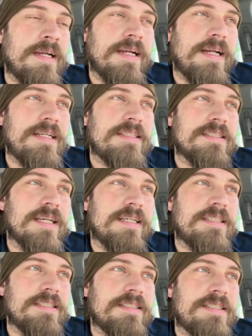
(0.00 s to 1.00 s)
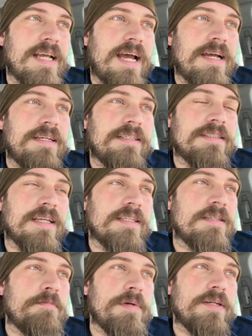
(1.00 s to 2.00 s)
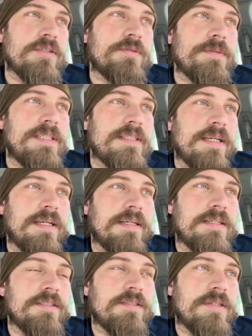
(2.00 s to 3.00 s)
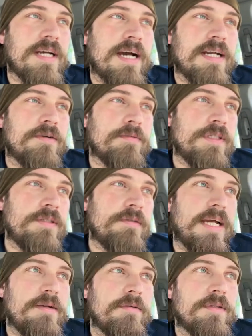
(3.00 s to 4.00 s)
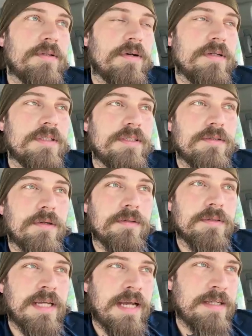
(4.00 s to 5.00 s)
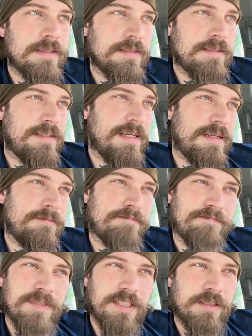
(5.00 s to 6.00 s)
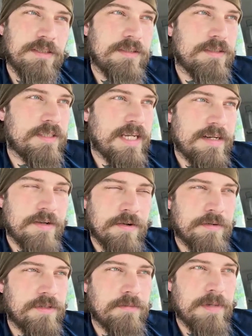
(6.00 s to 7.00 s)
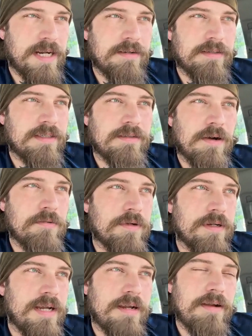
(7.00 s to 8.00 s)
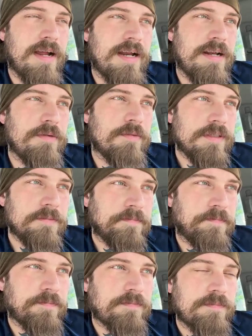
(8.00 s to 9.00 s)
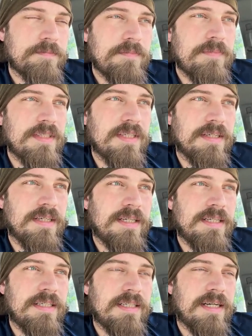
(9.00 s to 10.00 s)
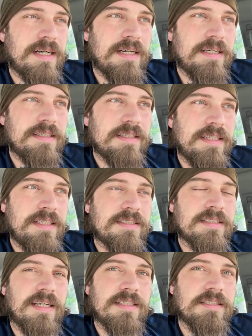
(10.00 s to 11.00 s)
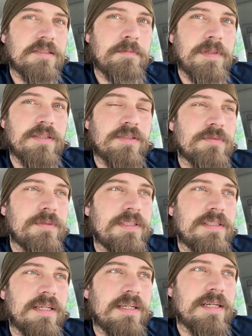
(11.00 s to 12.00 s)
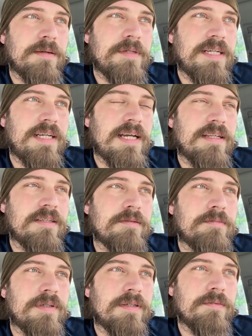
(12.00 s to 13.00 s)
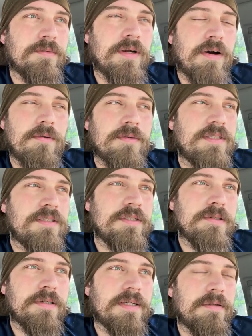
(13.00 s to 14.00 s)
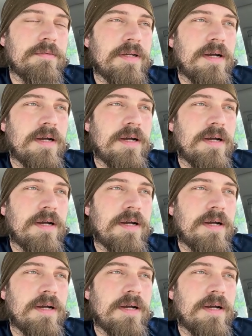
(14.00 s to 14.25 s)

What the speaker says: And it's like the bittersweet thing because you kind of reunite with all these old heads that known you better than anyone. And it's like this bittersweet thing coming together, but we always do it, and